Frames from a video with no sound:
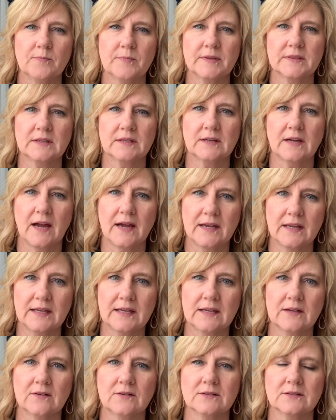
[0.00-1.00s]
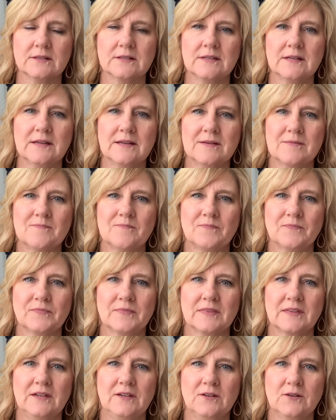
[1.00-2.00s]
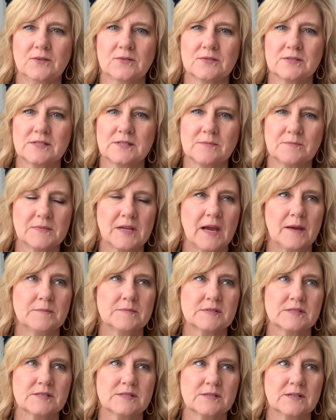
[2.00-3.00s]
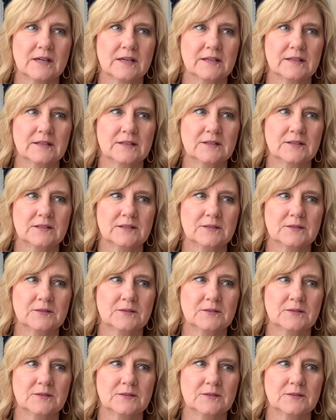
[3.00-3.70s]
but the kind of guilt, you know, sometimes uh,